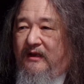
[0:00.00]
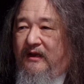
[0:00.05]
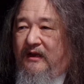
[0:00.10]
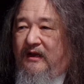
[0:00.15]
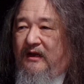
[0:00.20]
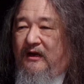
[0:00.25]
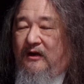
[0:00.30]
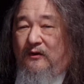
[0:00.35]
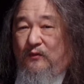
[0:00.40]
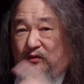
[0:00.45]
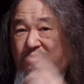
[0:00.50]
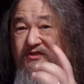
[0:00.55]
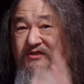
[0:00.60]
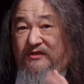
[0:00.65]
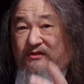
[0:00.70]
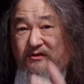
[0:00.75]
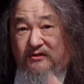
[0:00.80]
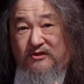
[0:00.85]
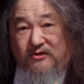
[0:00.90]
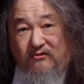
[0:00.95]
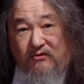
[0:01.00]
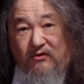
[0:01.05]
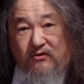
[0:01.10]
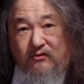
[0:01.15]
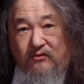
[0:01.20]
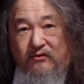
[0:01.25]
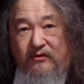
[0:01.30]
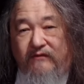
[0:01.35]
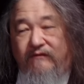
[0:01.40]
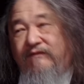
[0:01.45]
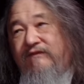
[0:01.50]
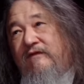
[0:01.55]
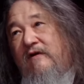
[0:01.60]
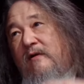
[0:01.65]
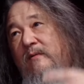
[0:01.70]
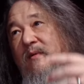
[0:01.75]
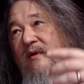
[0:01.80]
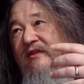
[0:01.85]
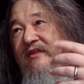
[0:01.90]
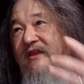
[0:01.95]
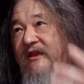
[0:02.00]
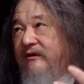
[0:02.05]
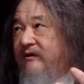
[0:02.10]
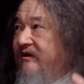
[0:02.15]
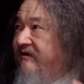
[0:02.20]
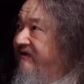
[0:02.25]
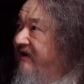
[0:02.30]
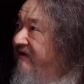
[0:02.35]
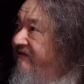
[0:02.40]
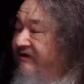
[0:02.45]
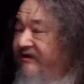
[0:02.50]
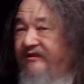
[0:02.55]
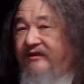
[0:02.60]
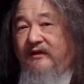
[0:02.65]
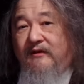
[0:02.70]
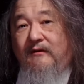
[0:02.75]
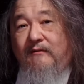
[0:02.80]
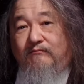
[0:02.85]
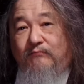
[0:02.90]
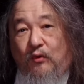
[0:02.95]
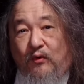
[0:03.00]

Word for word: uh, uh we're still screwed from a theory of everything